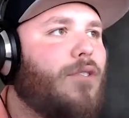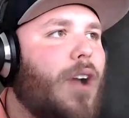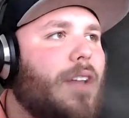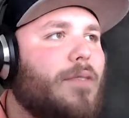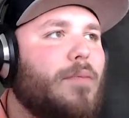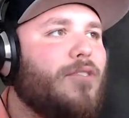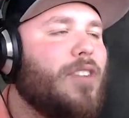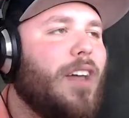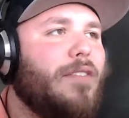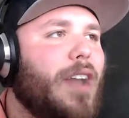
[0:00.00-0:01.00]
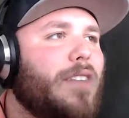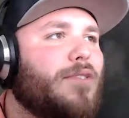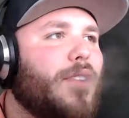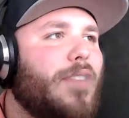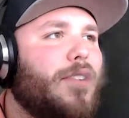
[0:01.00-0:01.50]
tried, Michelle? Have you guys
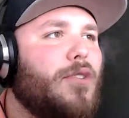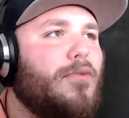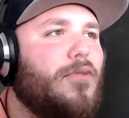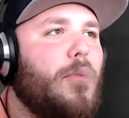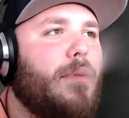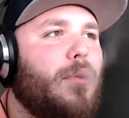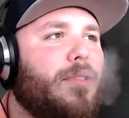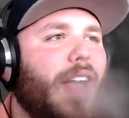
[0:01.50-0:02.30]
tried the new Voopoo